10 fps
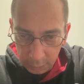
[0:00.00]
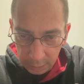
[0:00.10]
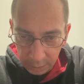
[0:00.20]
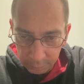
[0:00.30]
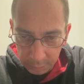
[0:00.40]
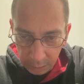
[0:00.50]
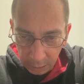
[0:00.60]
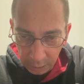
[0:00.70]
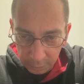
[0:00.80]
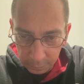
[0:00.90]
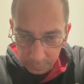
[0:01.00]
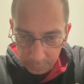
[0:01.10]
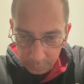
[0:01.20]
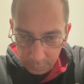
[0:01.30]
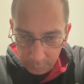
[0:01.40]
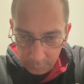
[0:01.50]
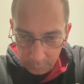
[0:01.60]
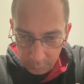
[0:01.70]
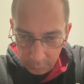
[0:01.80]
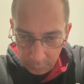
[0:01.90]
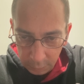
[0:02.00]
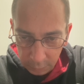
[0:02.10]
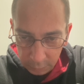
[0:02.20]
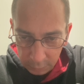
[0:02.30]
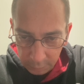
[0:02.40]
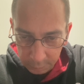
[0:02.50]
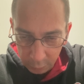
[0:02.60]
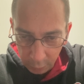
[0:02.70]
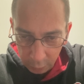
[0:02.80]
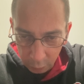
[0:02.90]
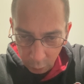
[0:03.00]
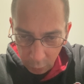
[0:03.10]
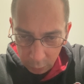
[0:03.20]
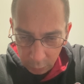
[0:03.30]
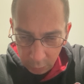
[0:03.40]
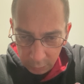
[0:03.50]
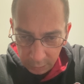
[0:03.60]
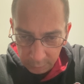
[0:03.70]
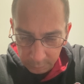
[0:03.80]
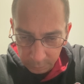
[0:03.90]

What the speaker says: gave me life. Gave me ground to walk on, gave me